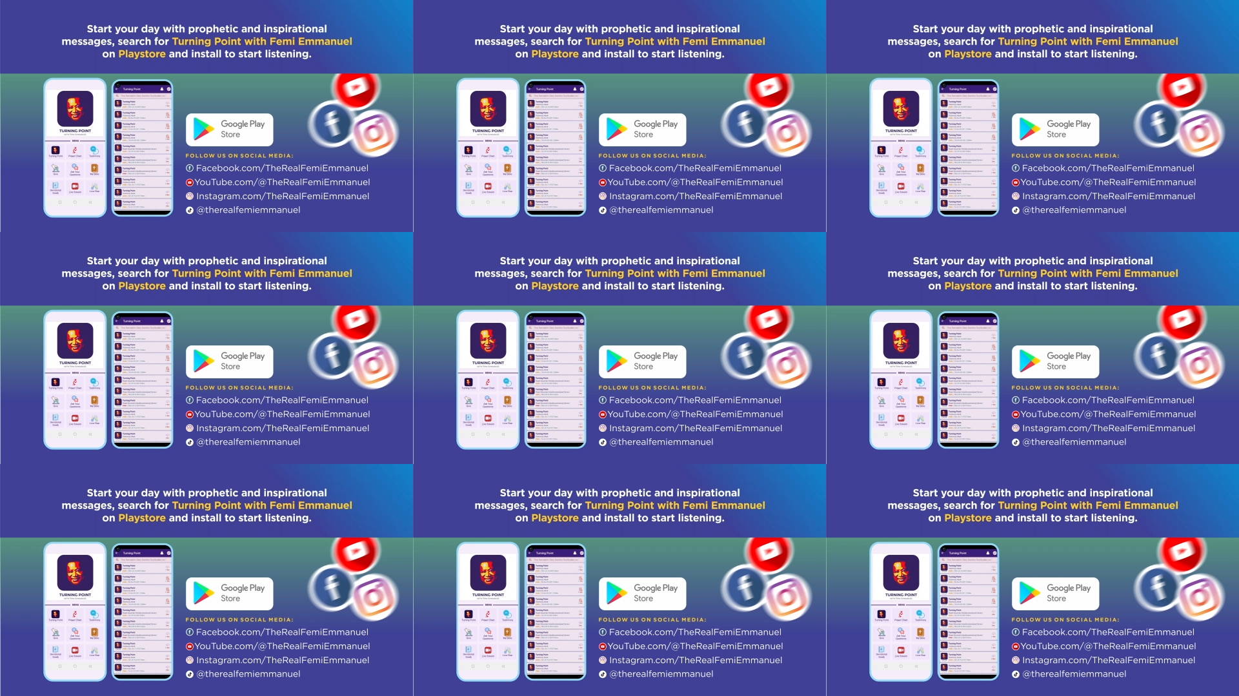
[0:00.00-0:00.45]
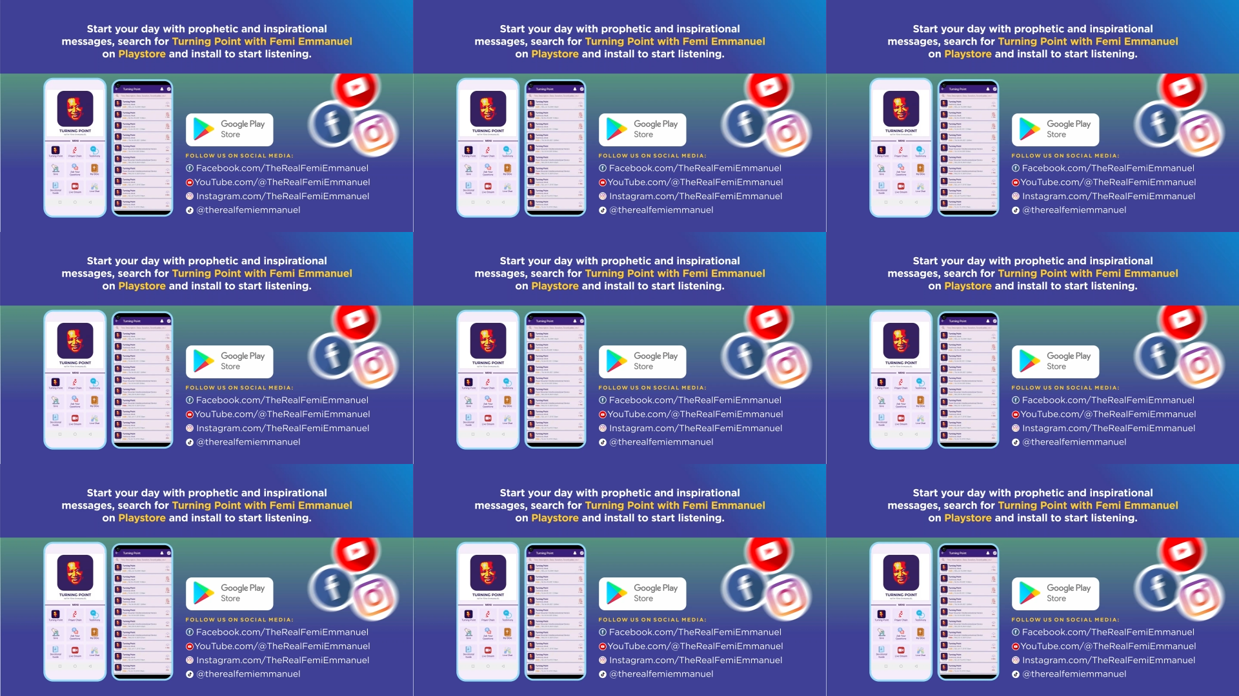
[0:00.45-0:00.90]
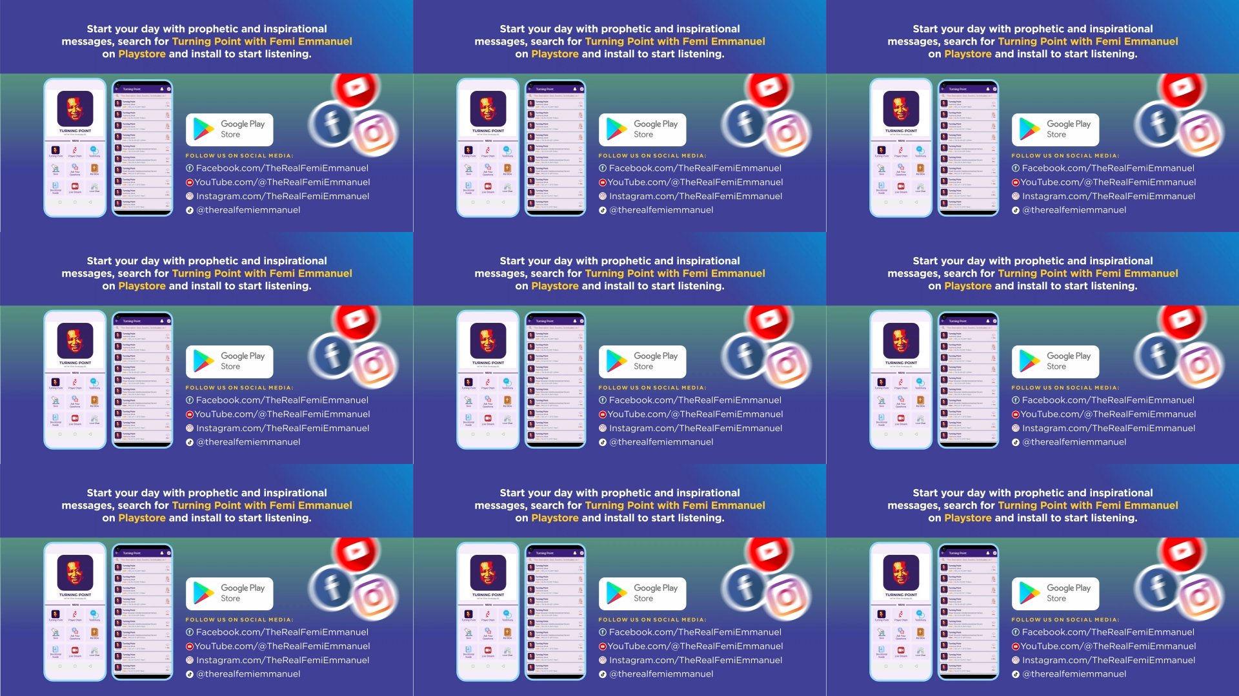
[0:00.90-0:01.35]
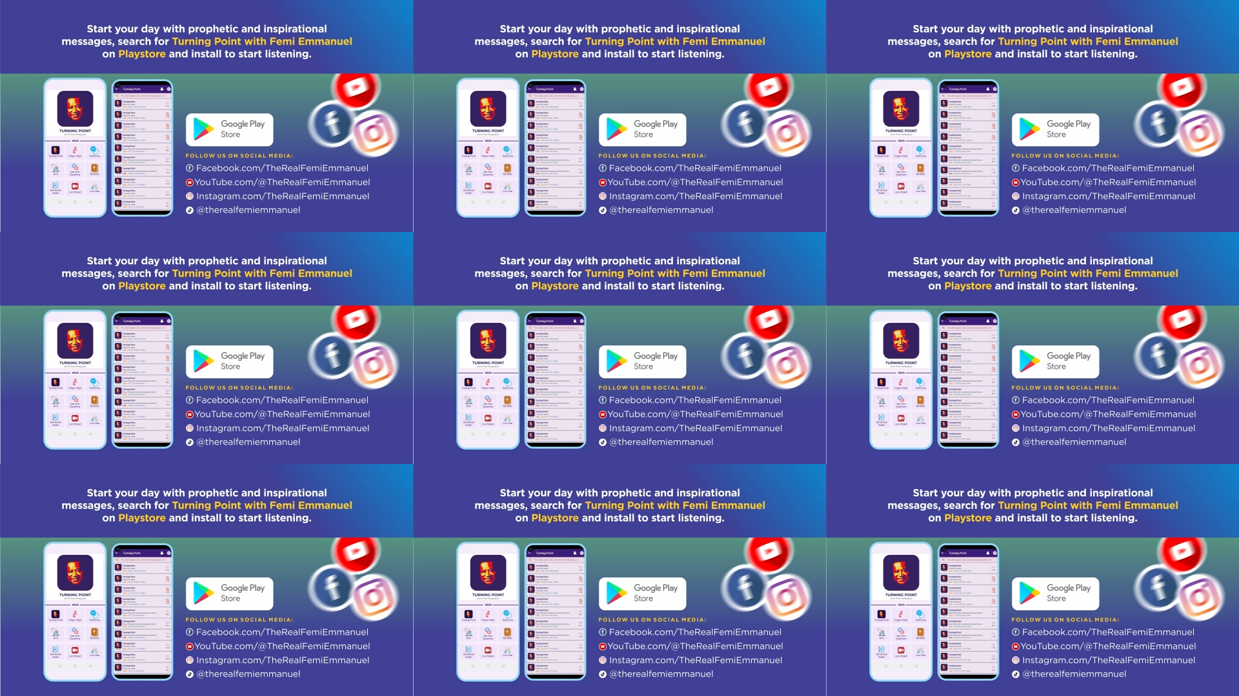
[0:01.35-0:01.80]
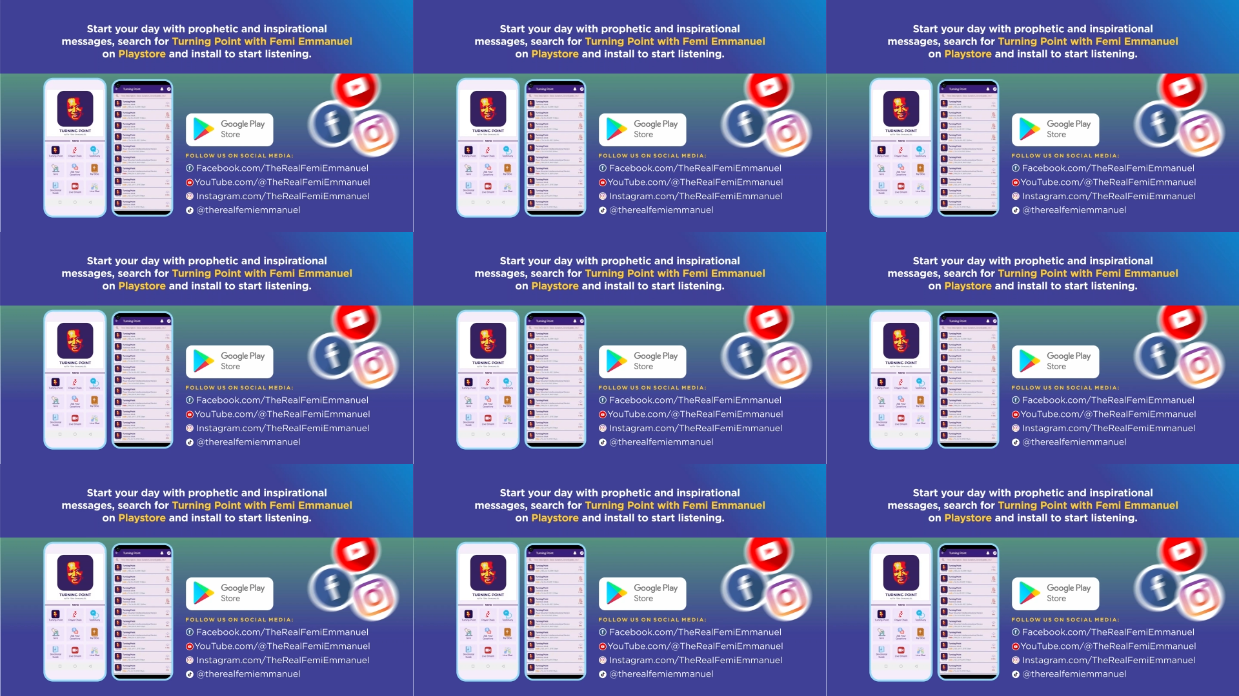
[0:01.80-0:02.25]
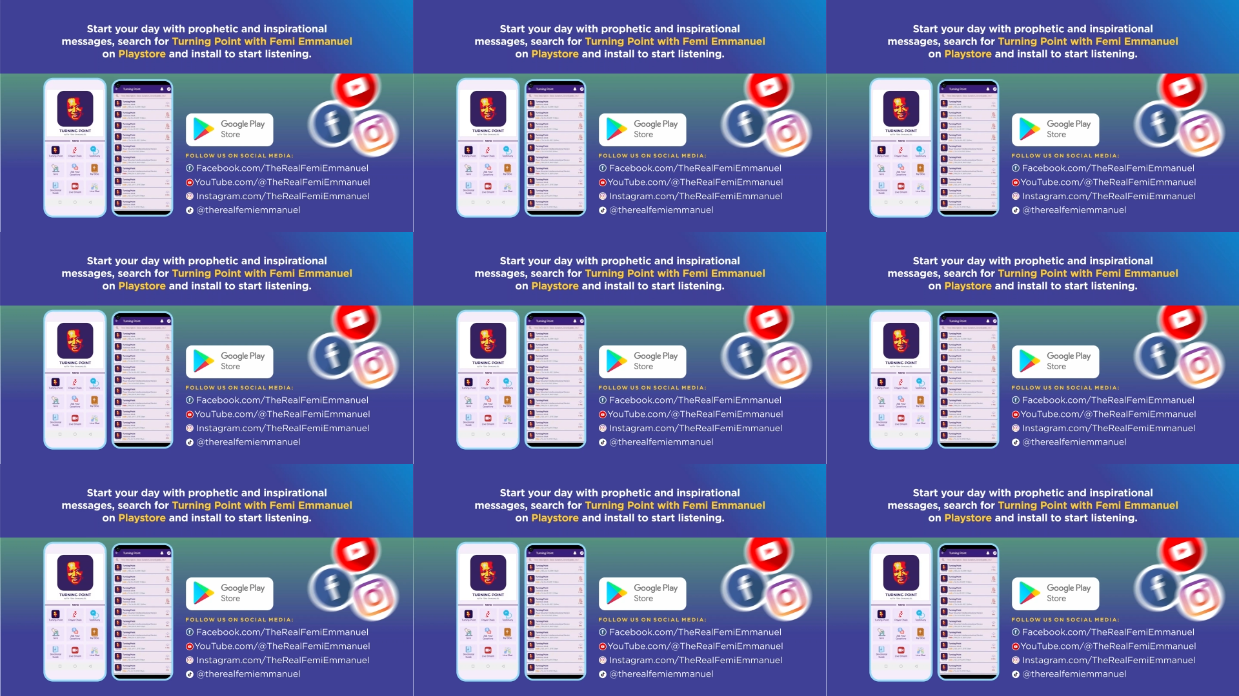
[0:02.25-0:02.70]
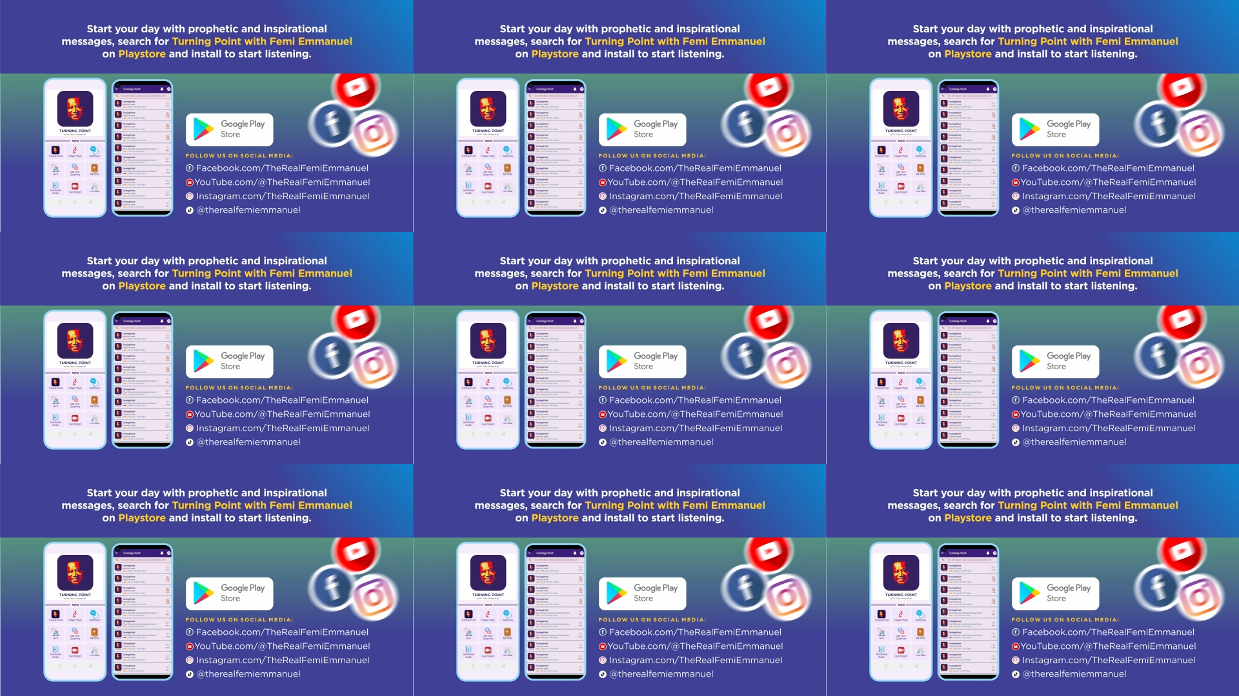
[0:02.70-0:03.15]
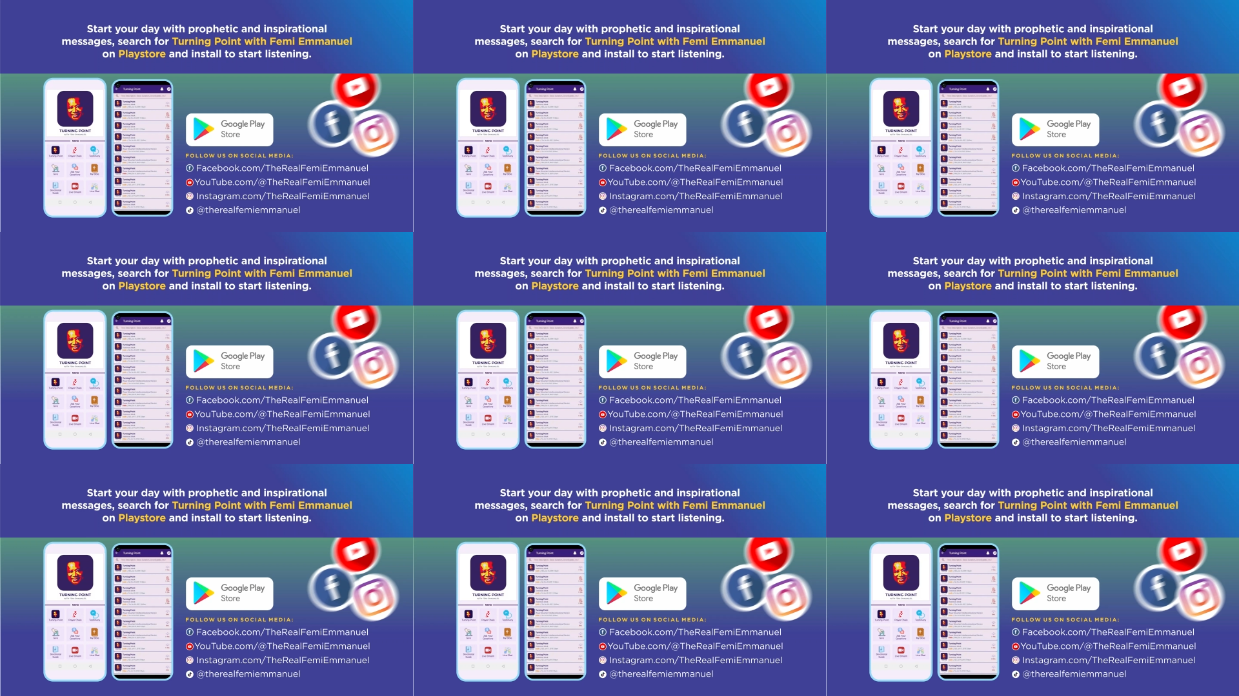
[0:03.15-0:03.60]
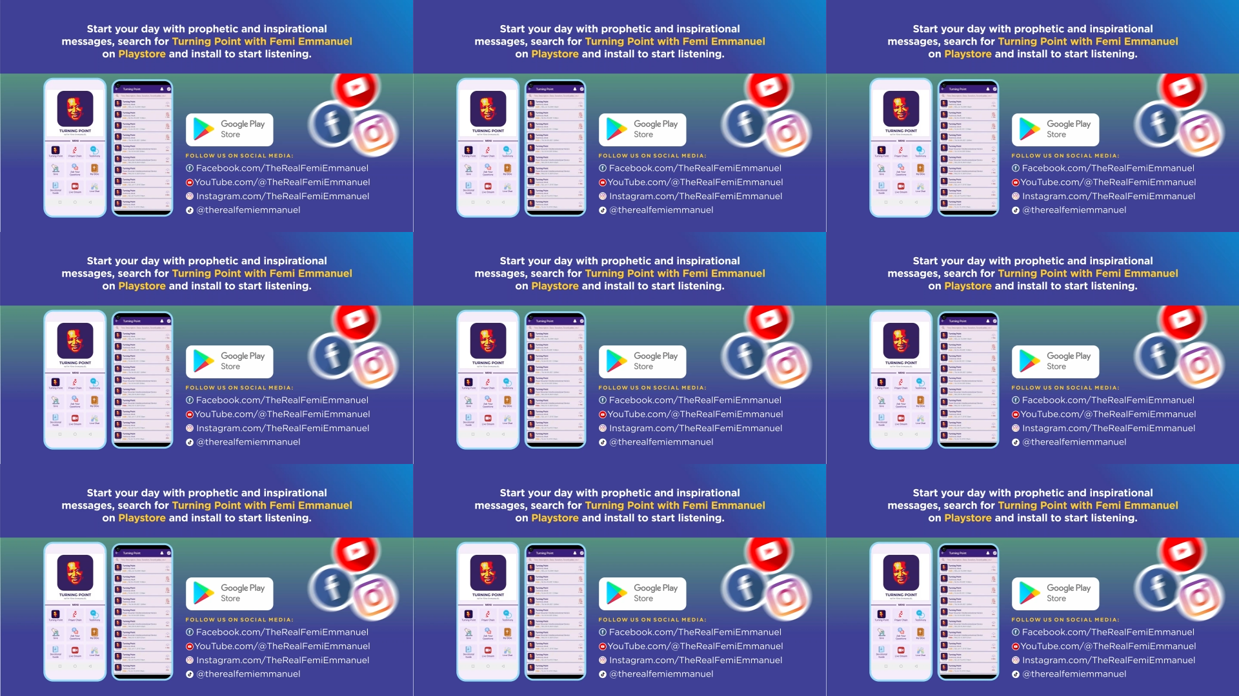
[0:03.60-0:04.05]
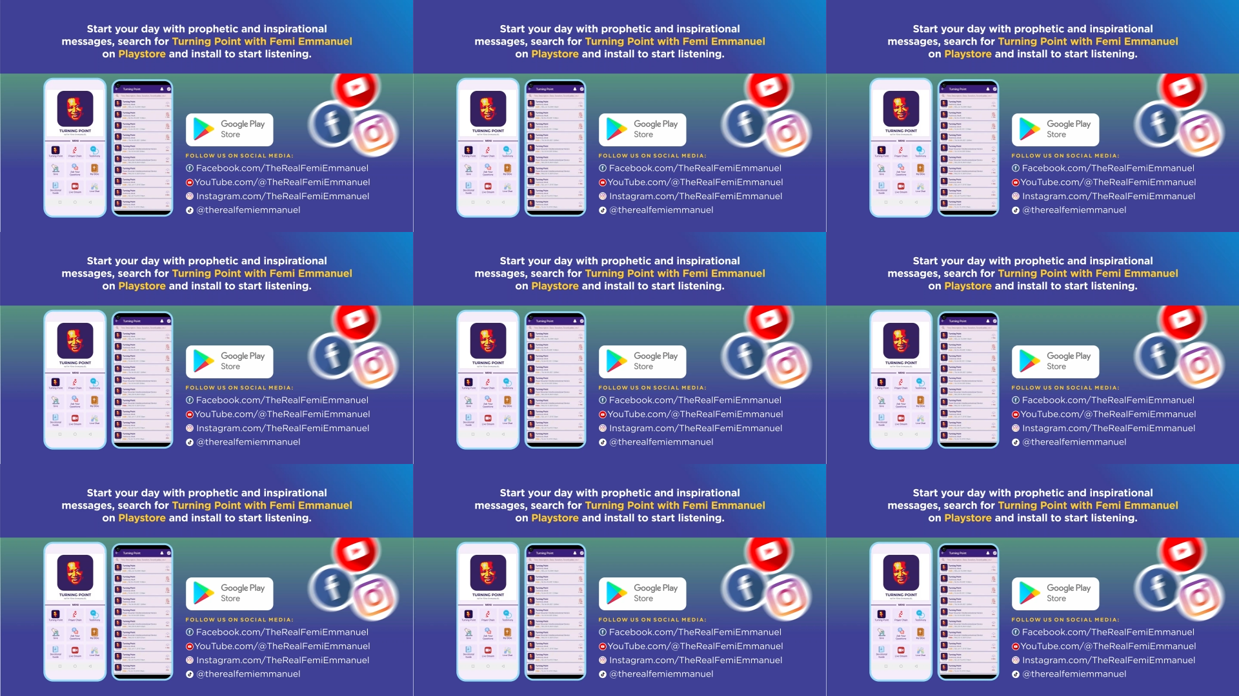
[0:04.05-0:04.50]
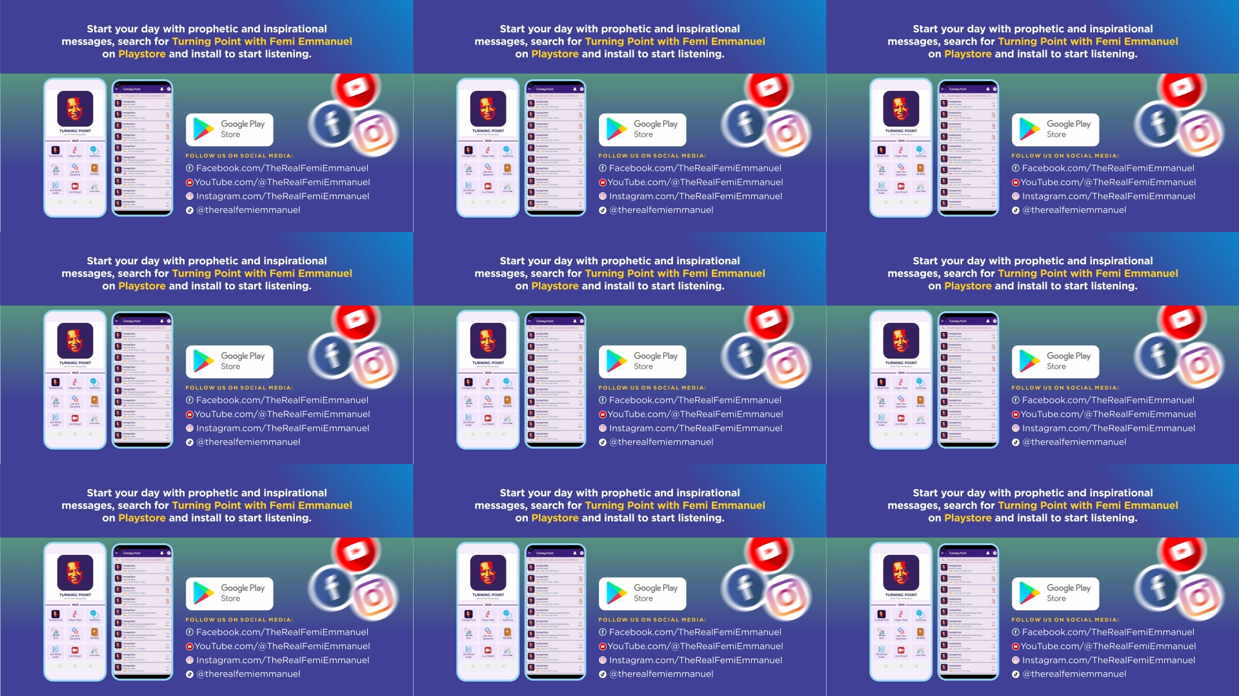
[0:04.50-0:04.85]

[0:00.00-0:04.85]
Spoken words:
Nobody's mouth can be seen.